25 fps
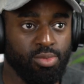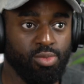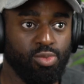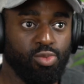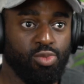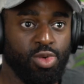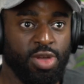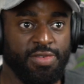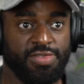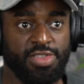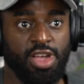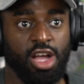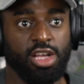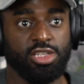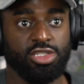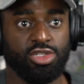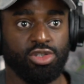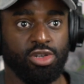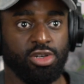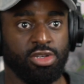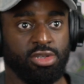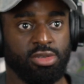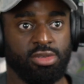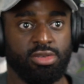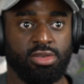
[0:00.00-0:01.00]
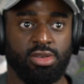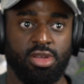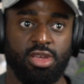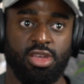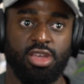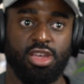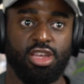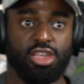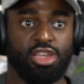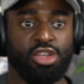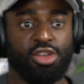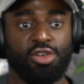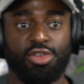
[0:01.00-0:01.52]
we've touched on,
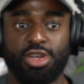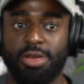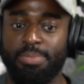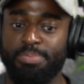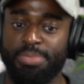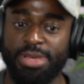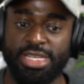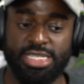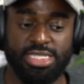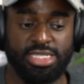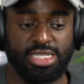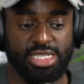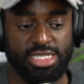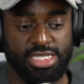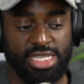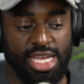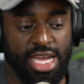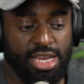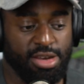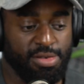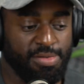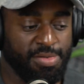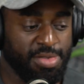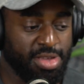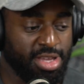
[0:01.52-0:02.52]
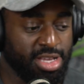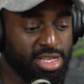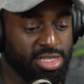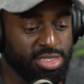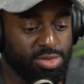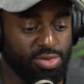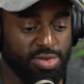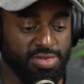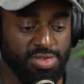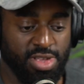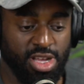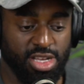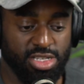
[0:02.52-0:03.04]
you know, the business side of things.
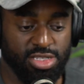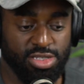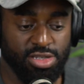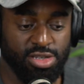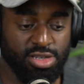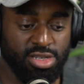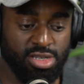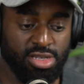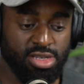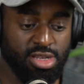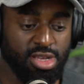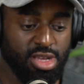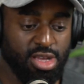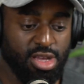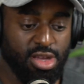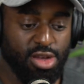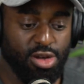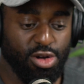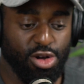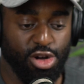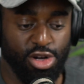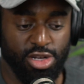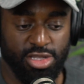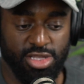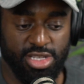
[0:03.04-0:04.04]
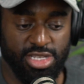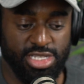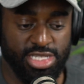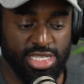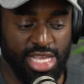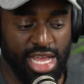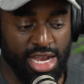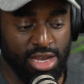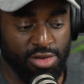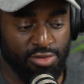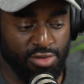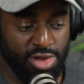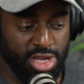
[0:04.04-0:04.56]
We've touched on the
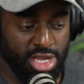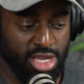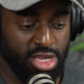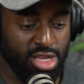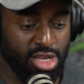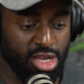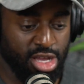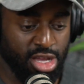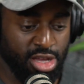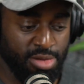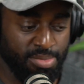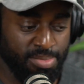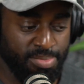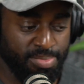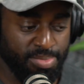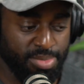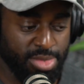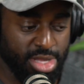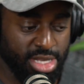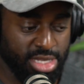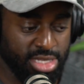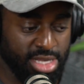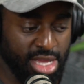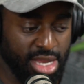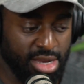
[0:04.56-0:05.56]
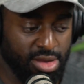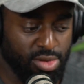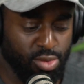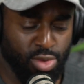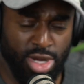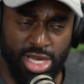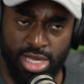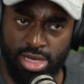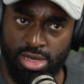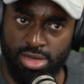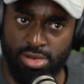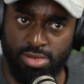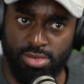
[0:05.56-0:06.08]
salary.
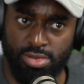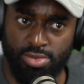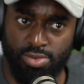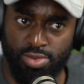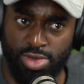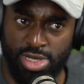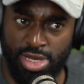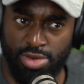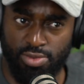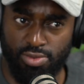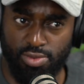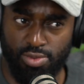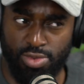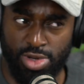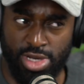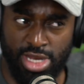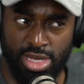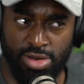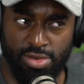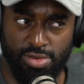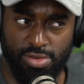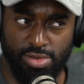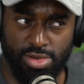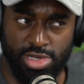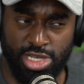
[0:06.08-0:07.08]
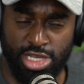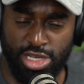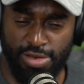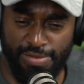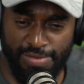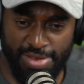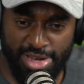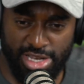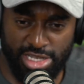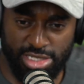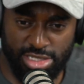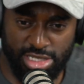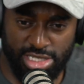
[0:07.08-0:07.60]
Wait, we didn't. Did you
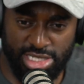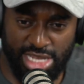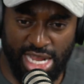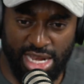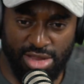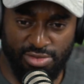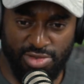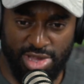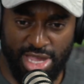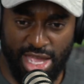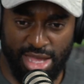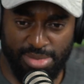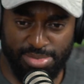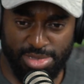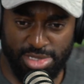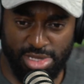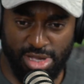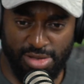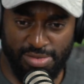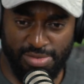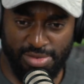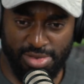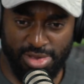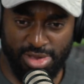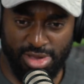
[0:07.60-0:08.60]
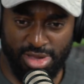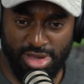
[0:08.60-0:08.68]
finish the salary cap stuff?